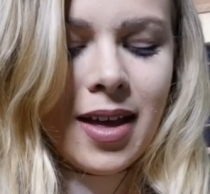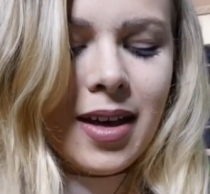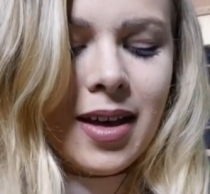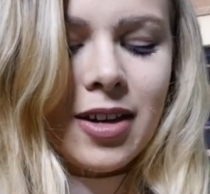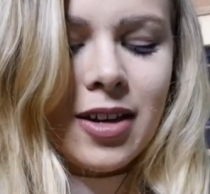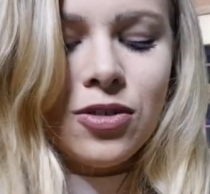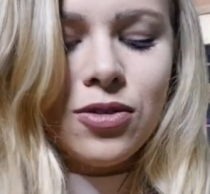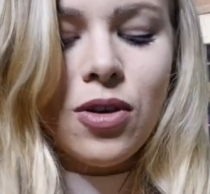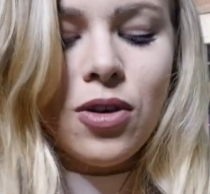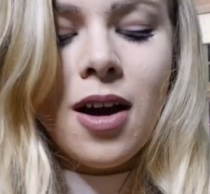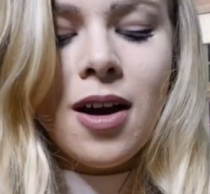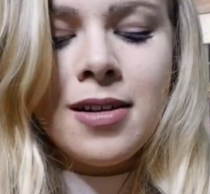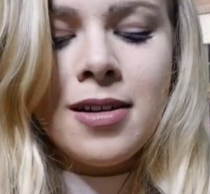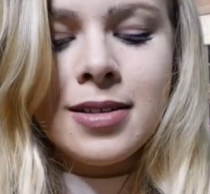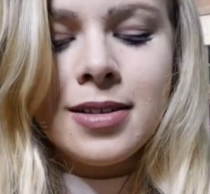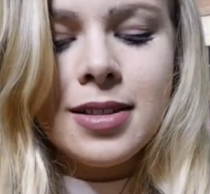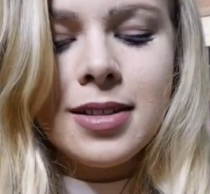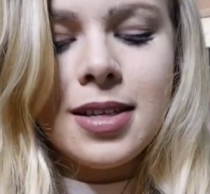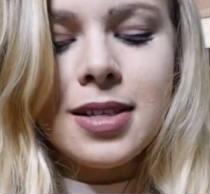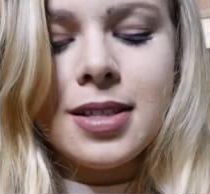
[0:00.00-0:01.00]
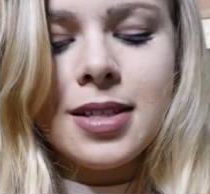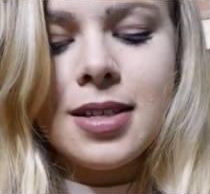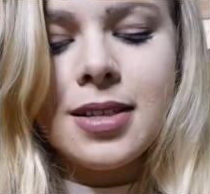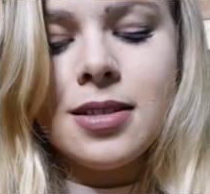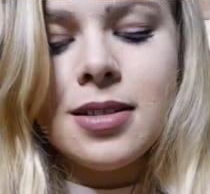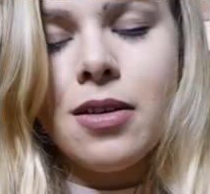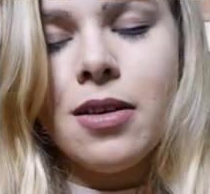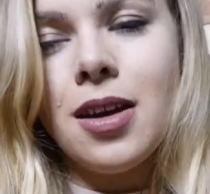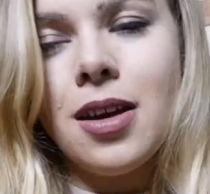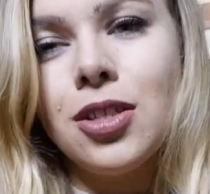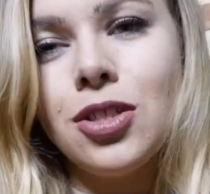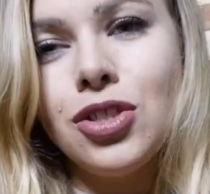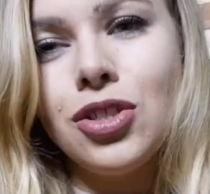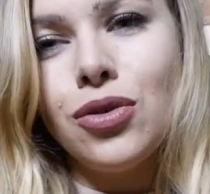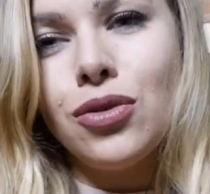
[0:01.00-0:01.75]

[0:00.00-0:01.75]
it'll honestly taste so good.